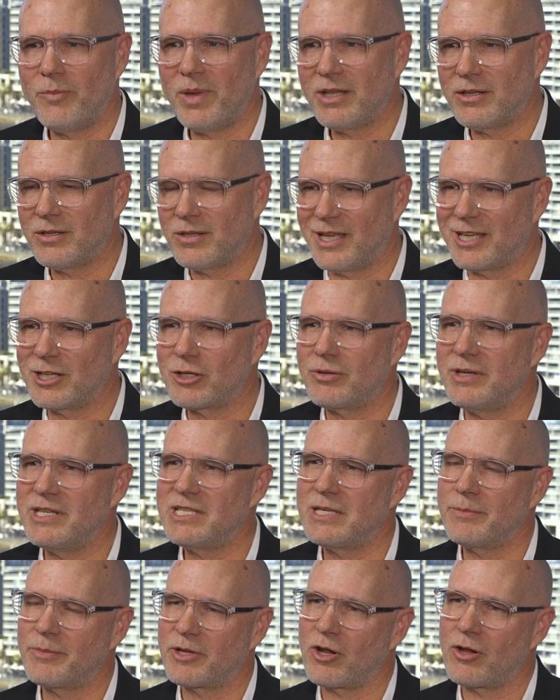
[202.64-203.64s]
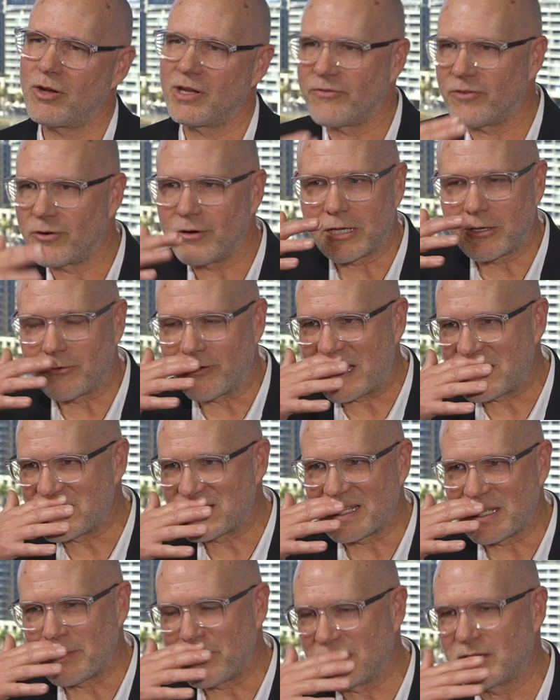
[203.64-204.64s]
we've been increasing, but only very
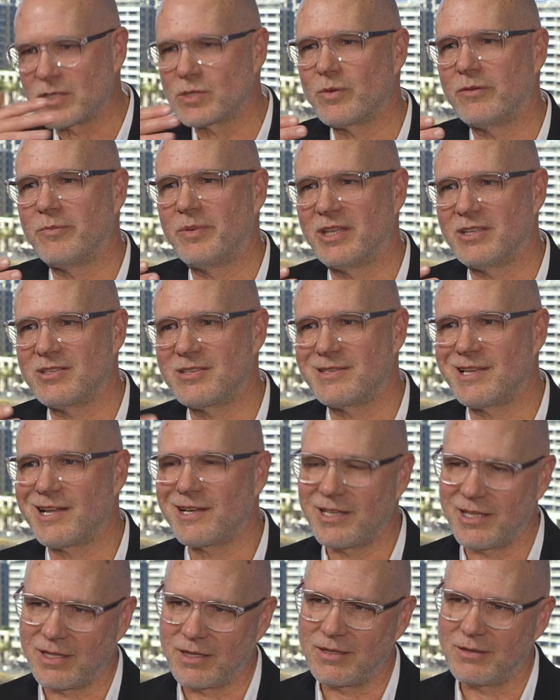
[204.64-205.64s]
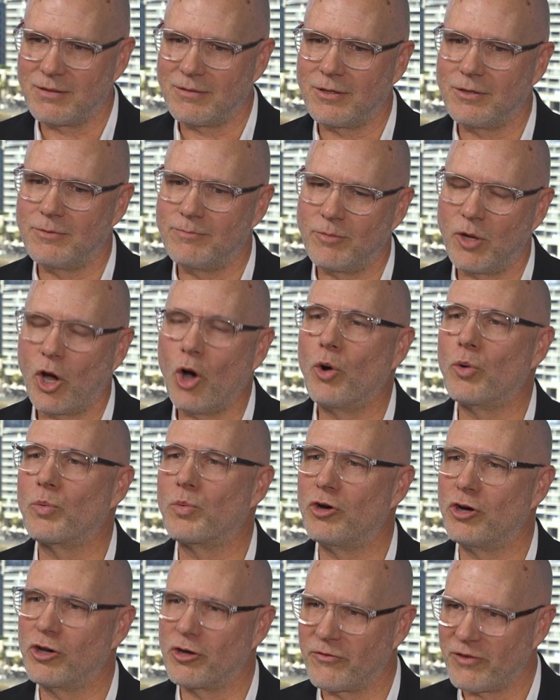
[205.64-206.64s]
gradually because we've been stuck in the old
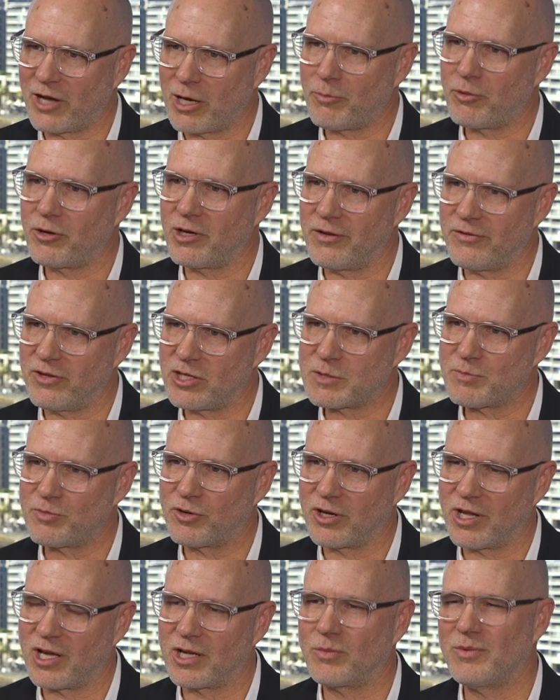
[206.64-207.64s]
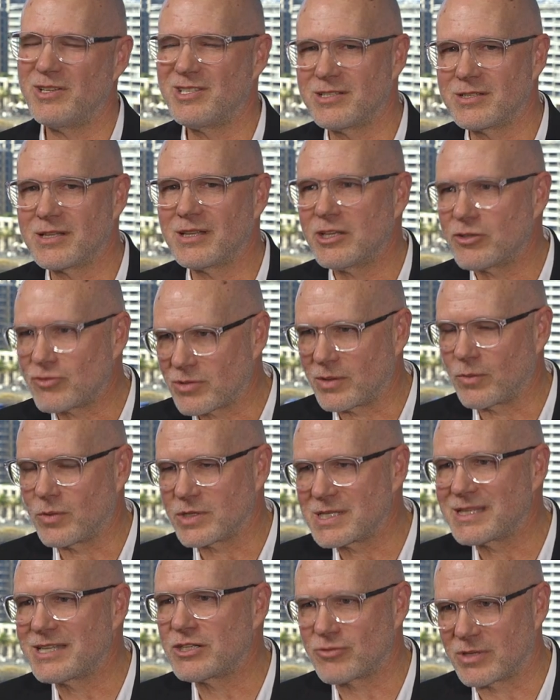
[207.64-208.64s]
world of our previous product, which
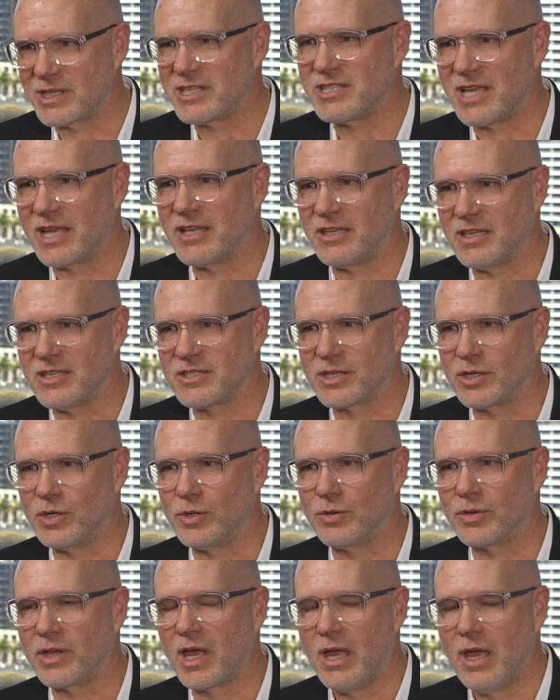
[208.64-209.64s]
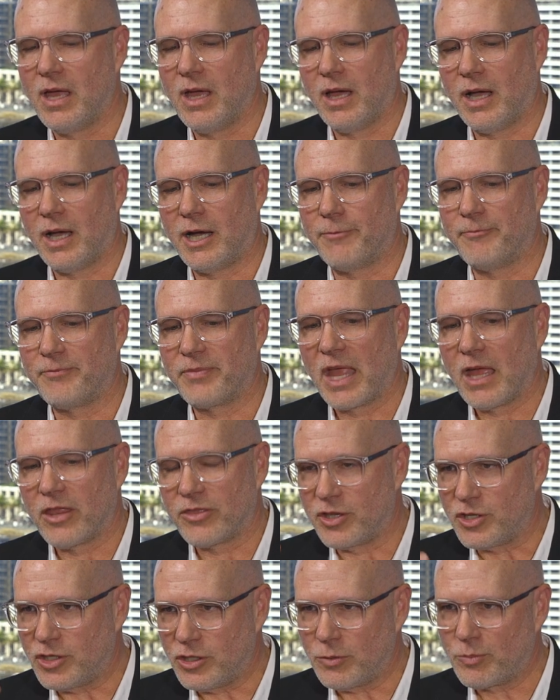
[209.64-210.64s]
was literally 10 years old.
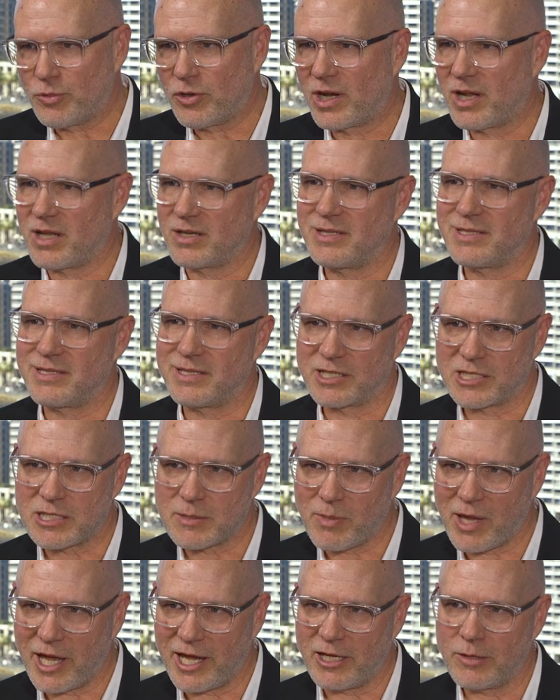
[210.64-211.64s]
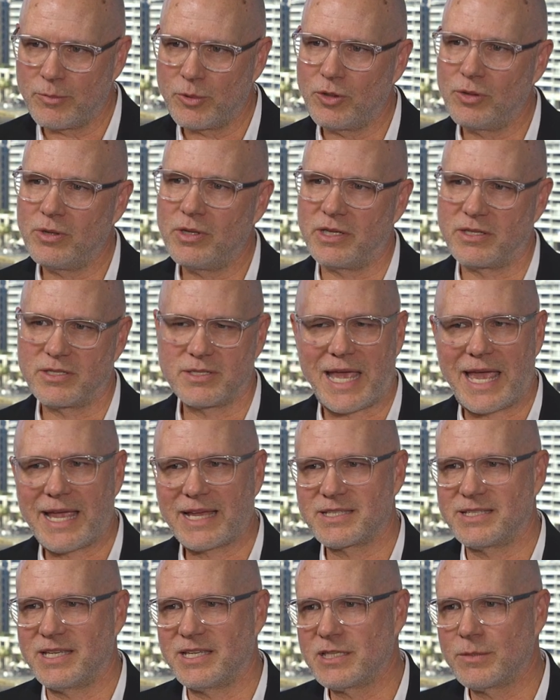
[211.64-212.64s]
The new product is explainable. It's
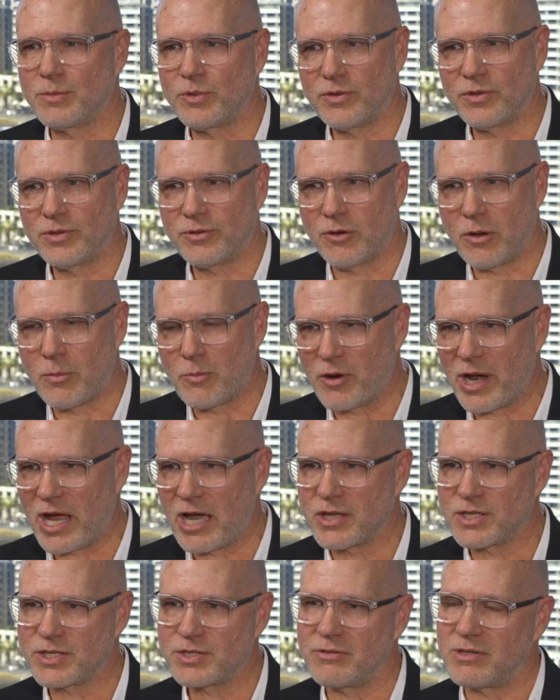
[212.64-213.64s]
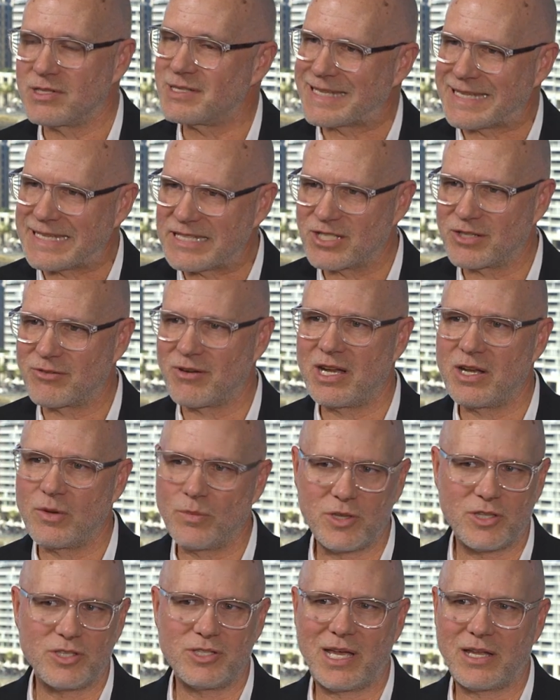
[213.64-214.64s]
accessible through a browser. It's
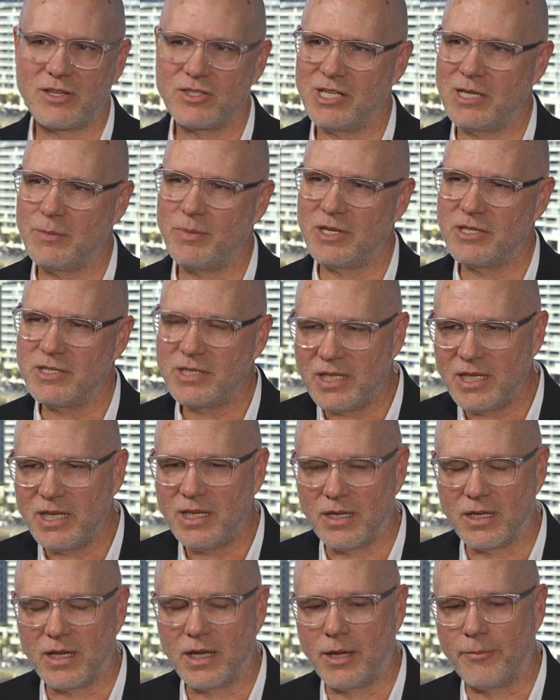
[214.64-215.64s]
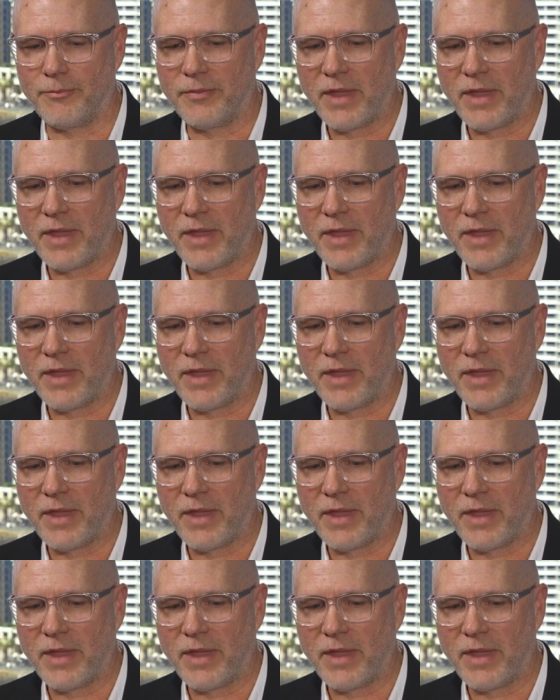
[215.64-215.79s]
integrated with ChatGPT.